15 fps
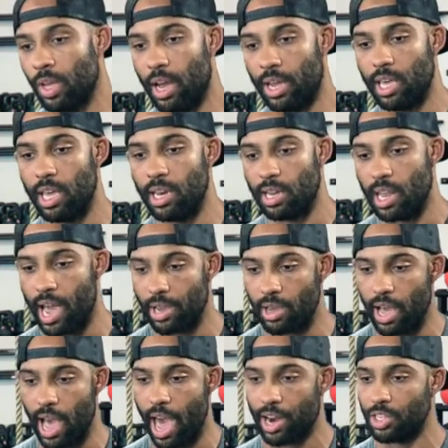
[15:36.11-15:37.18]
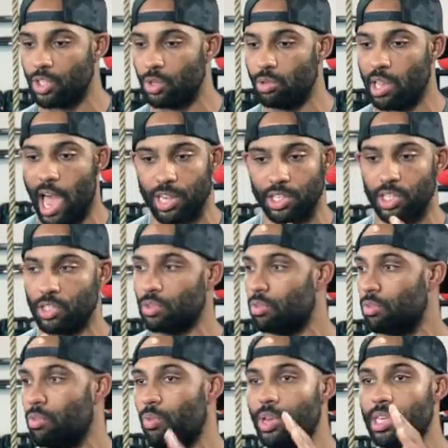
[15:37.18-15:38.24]
Again, like, how did you
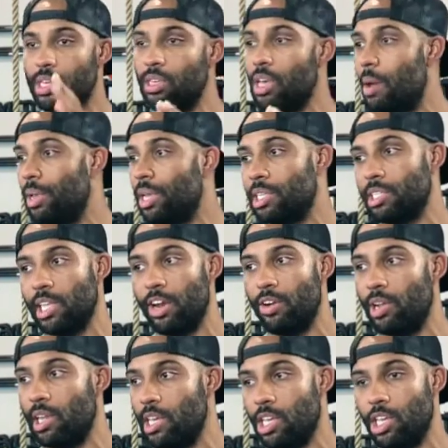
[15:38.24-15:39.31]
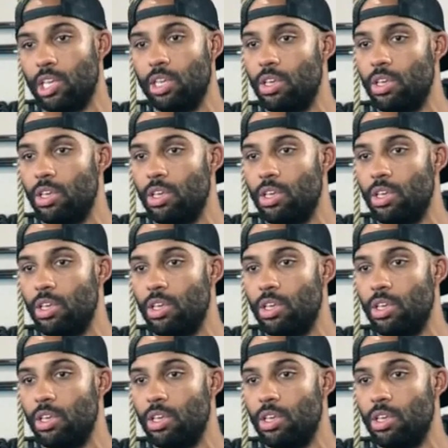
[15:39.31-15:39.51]
because literally